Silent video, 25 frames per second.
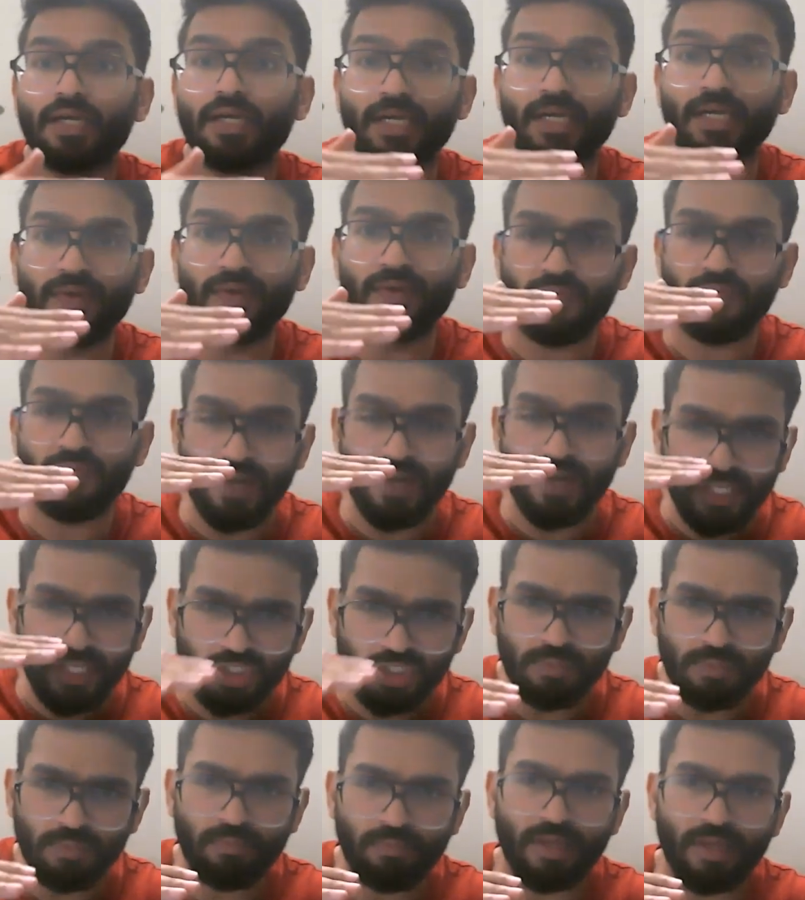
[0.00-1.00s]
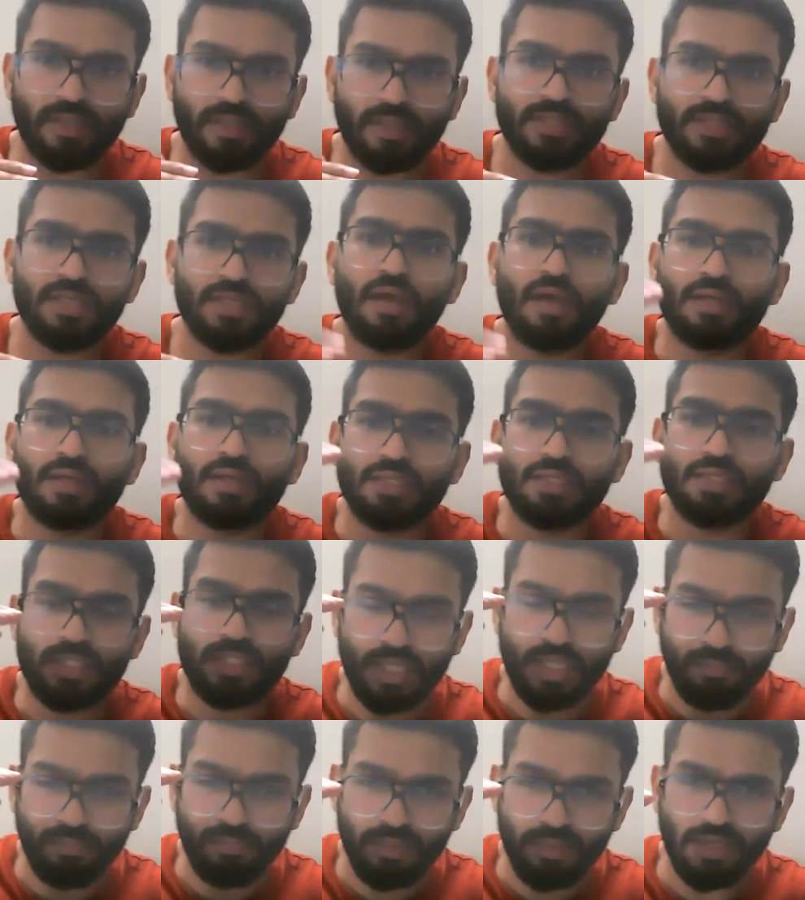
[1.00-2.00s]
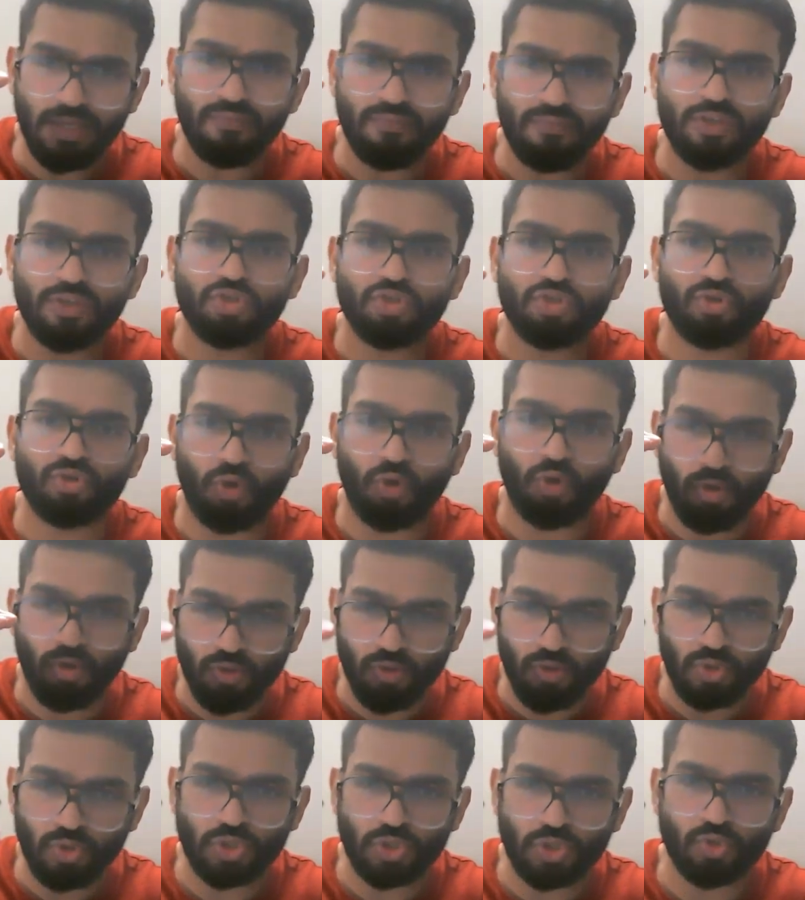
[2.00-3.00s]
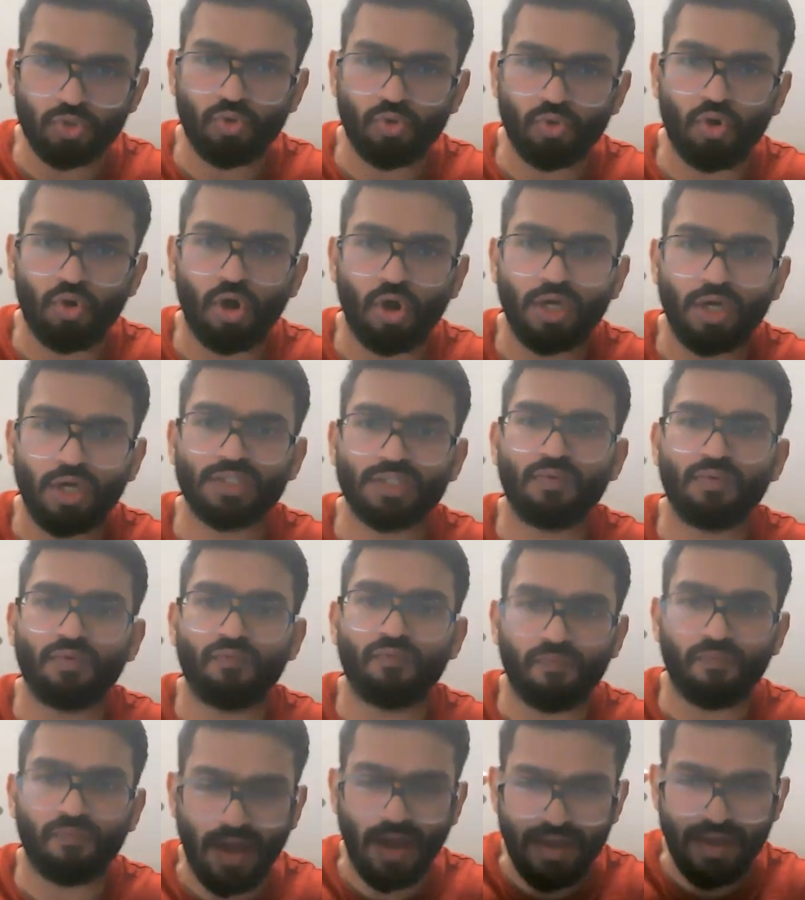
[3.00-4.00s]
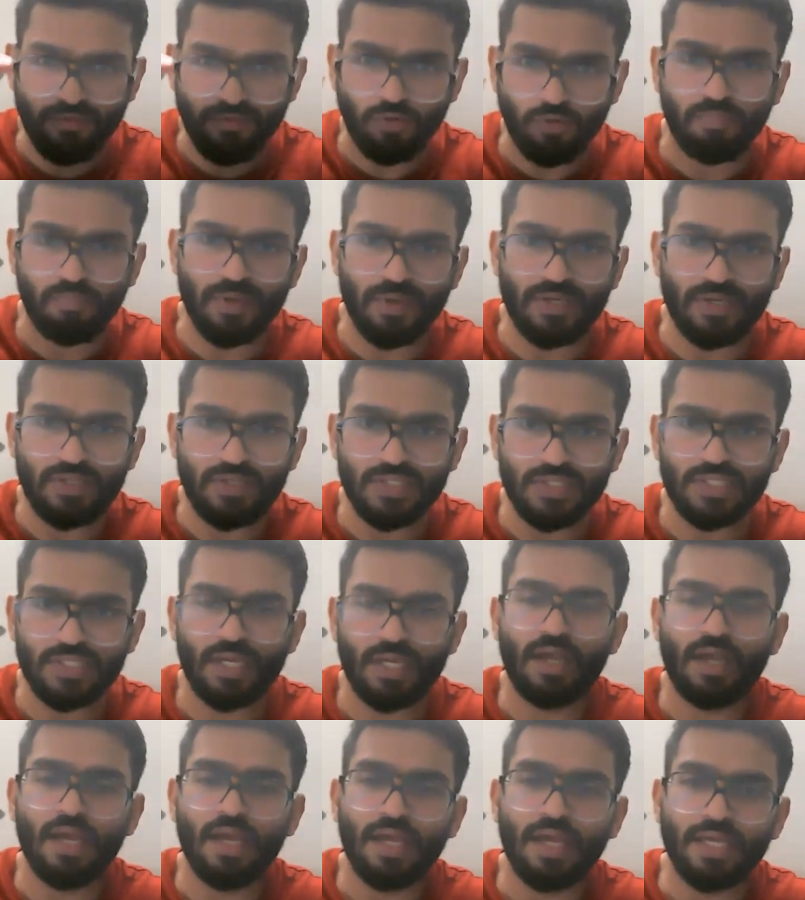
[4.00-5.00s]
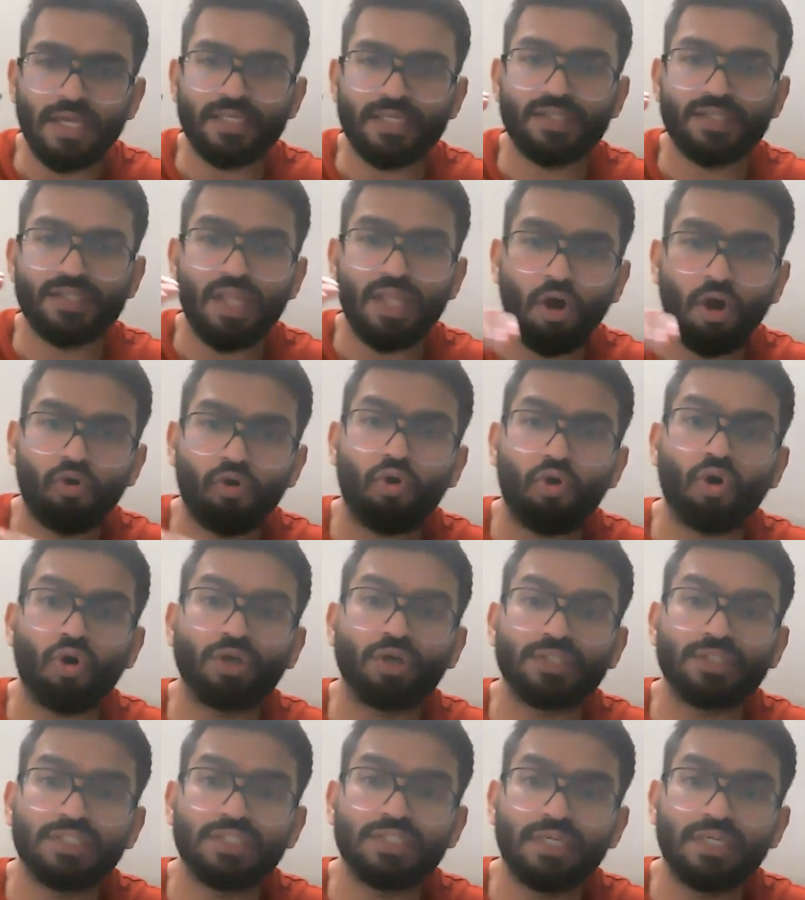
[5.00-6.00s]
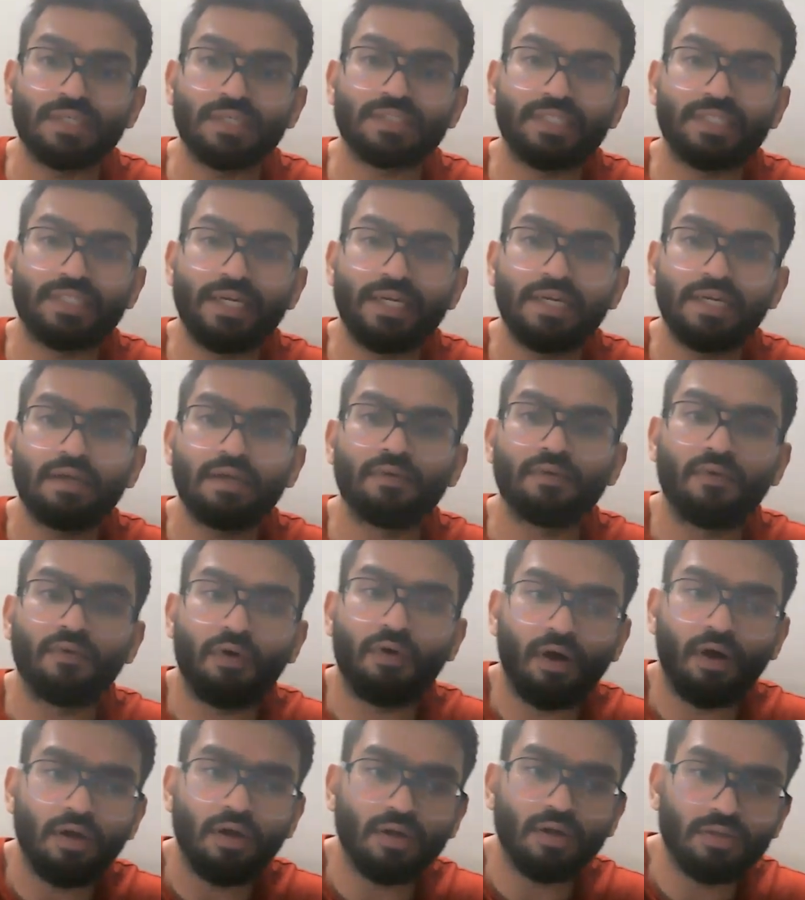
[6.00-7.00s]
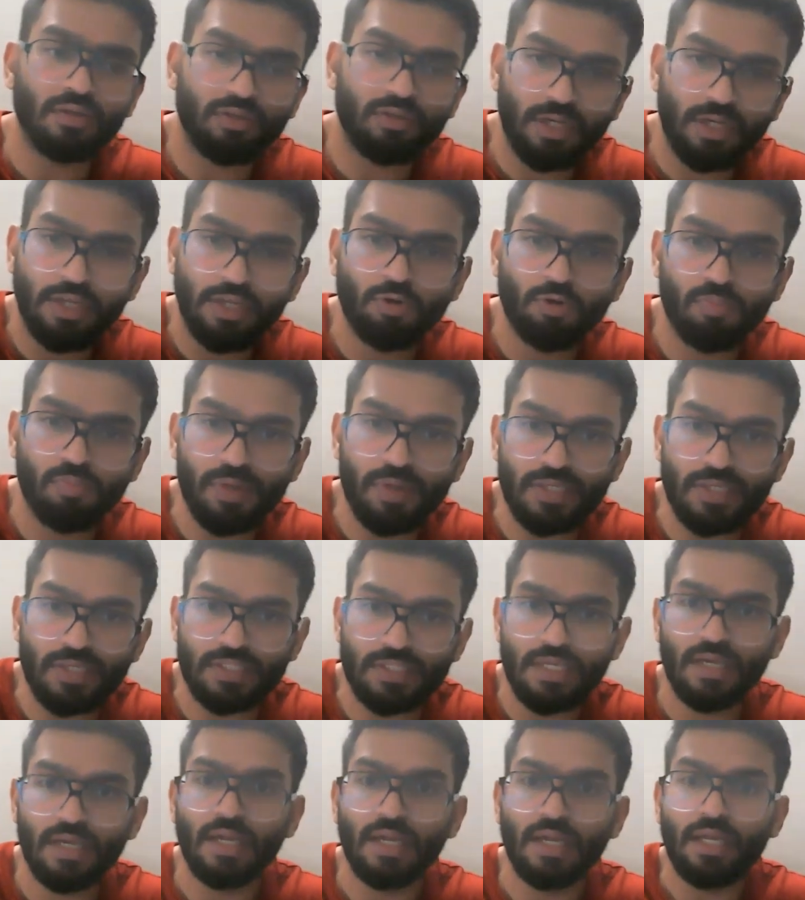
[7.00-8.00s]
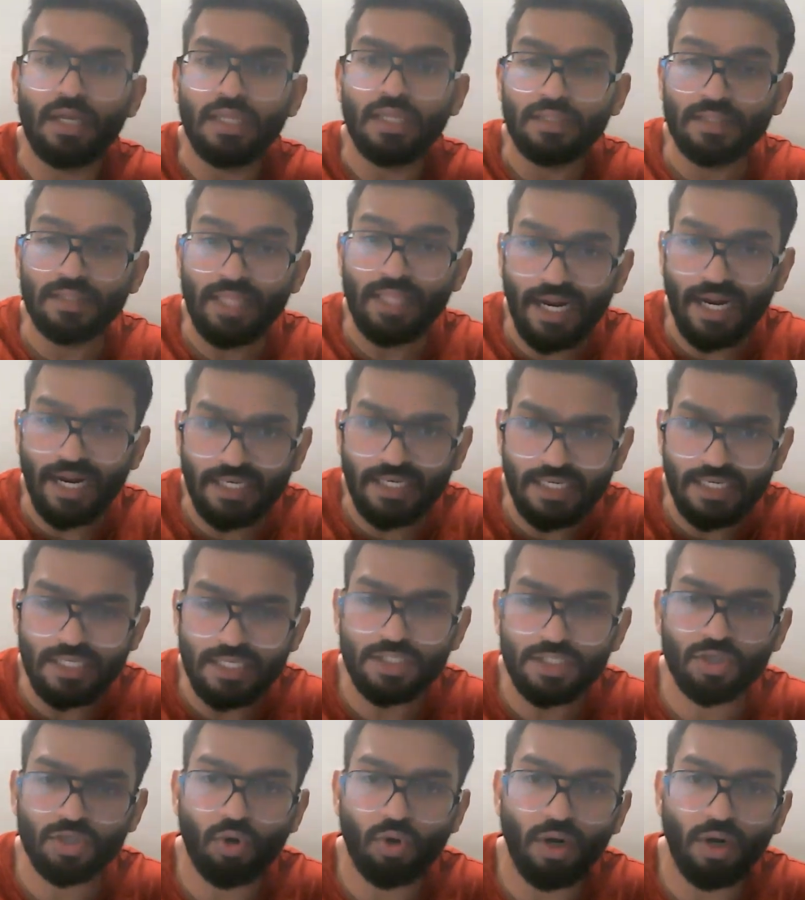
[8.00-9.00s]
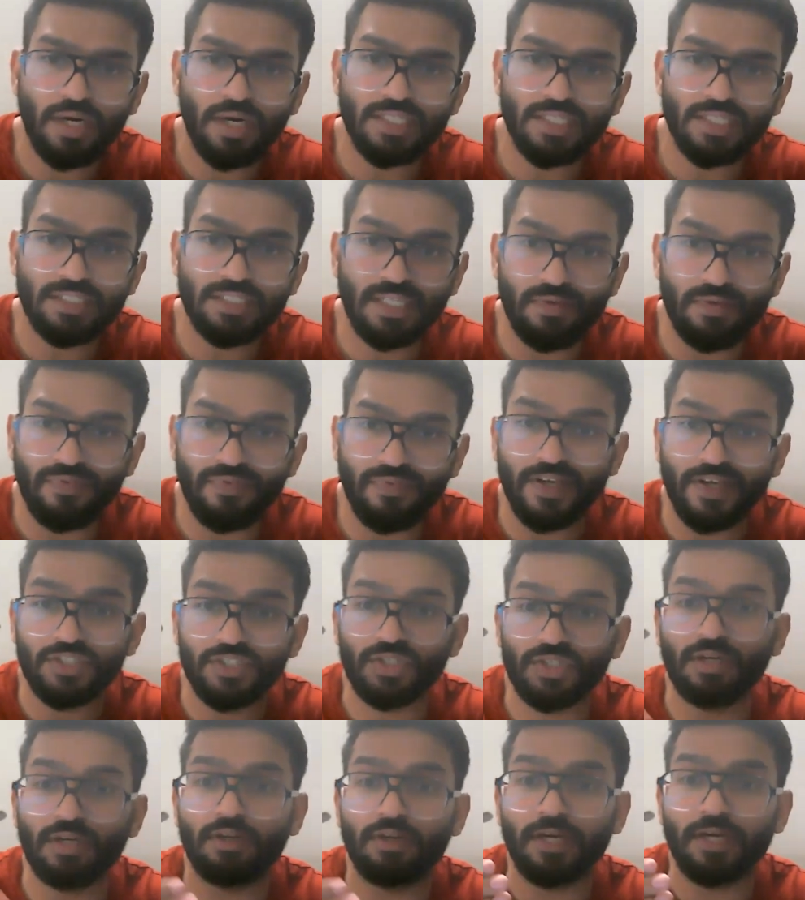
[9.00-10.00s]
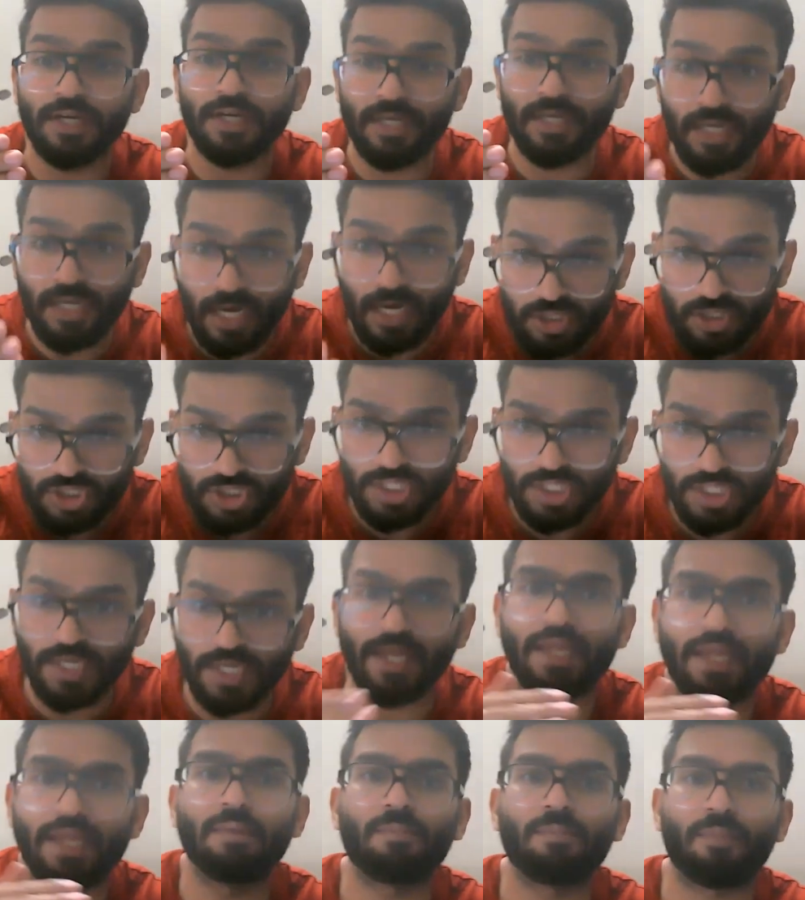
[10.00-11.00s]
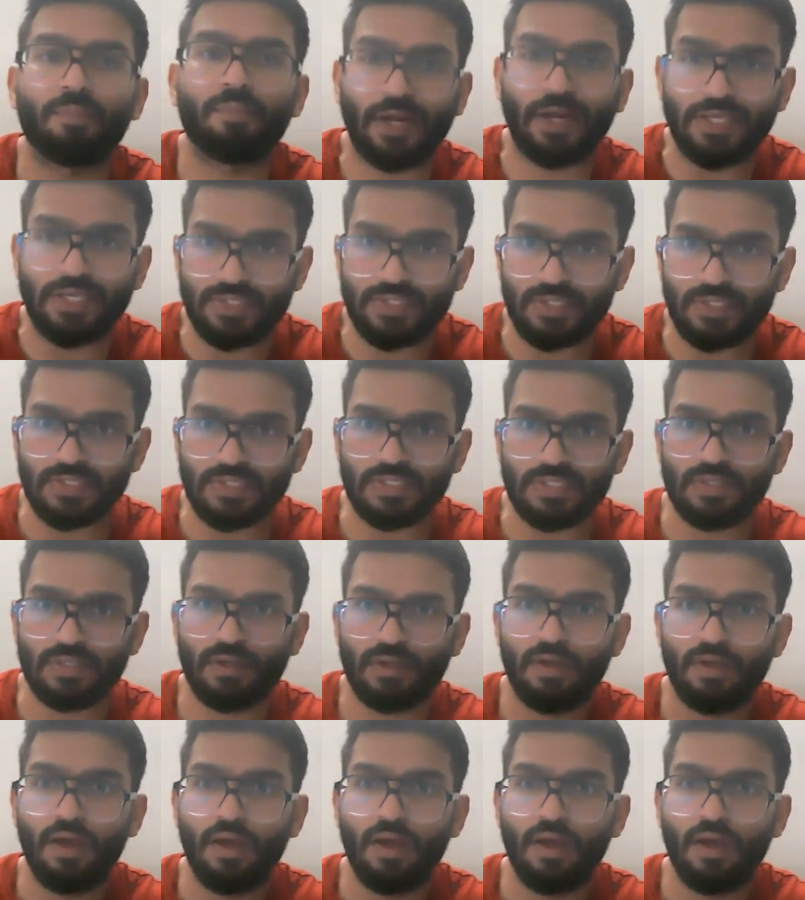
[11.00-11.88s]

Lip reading: Deflation means something which used to cost 5 rupees is now costing, say, 3 rupees. That is called as deflation, reduction in prices.